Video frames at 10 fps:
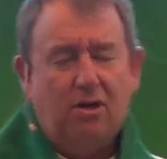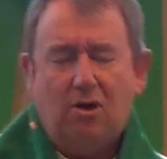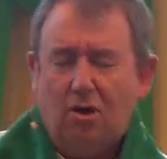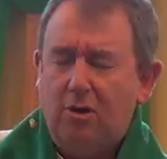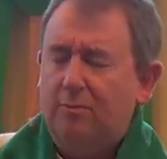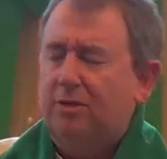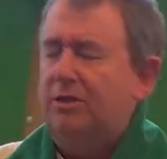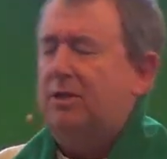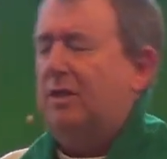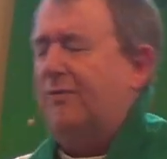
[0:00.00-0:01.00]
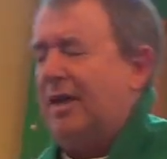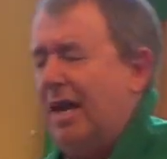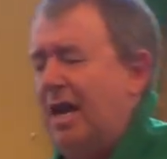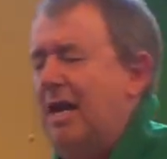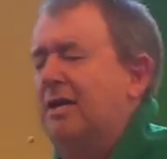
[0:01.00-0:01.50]
arms,
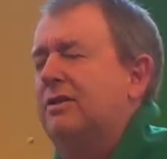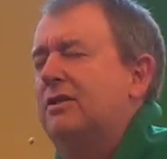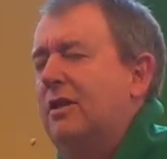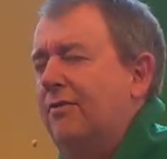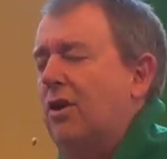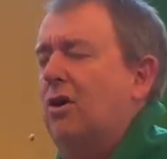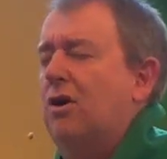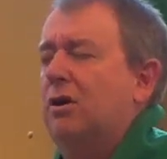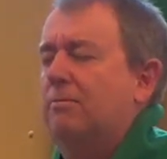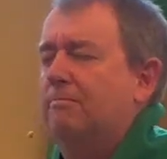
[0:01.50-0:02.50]
loving hands, loving heart.